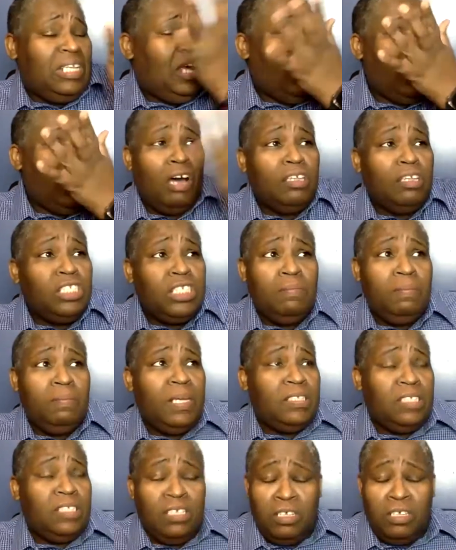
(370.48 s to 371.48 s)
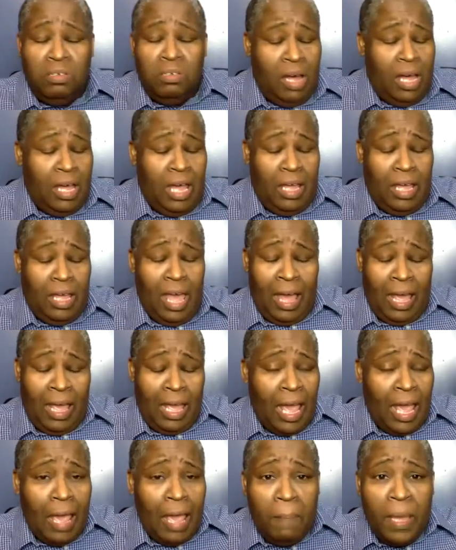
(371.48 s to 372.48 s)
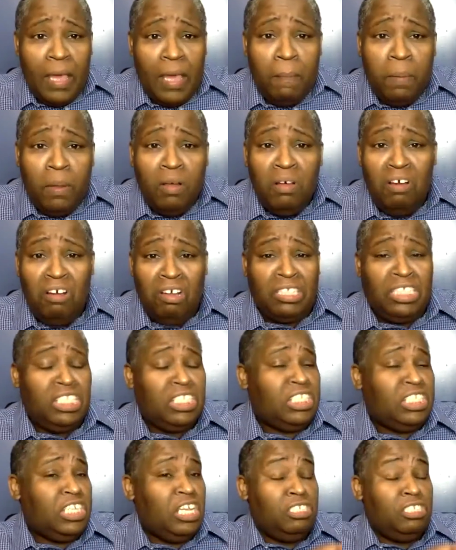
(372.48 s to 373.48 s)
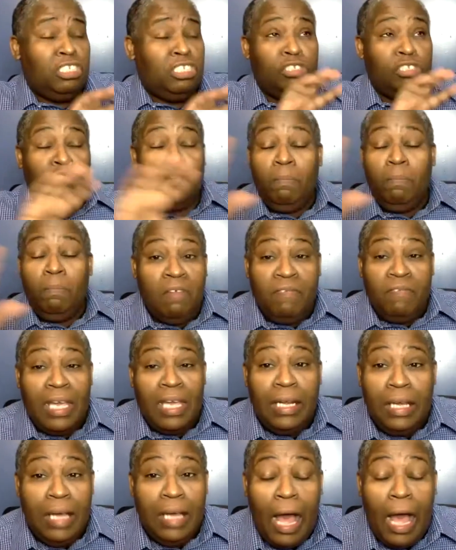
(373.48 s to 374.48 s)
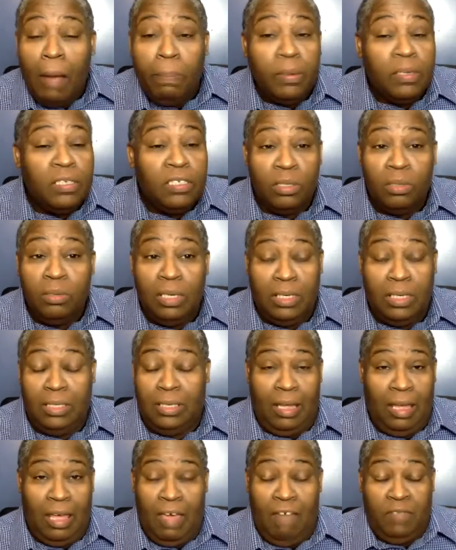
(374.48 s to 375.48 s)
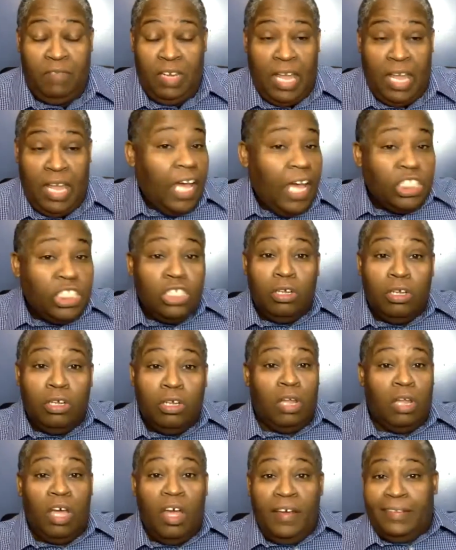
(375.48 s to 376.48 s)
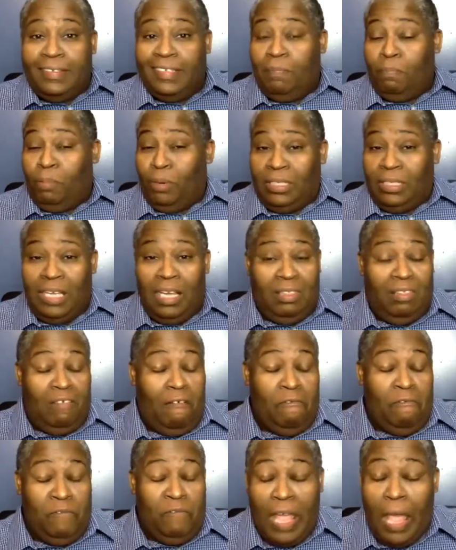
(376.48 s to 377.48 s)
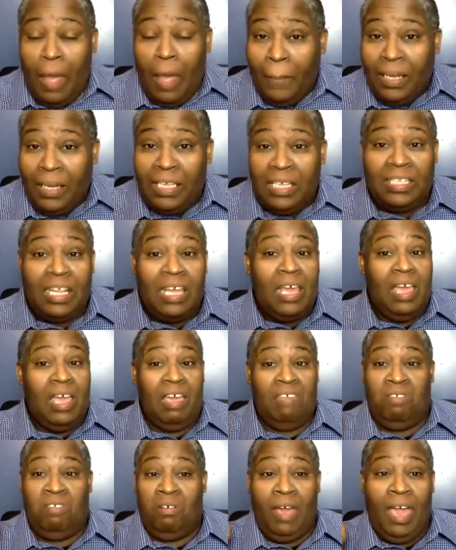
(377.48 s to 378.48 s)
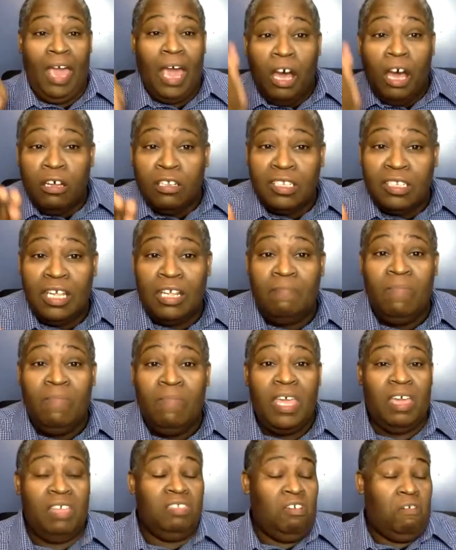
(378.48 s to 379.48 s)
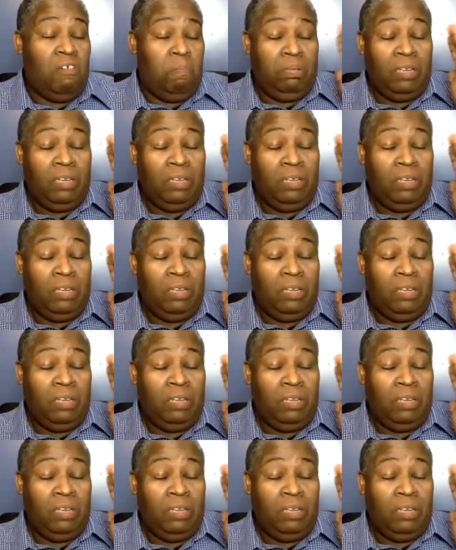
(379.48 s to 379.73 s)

LGBTQIA people are just stripped of any opportunity to have national laws that protect their families and their housing and their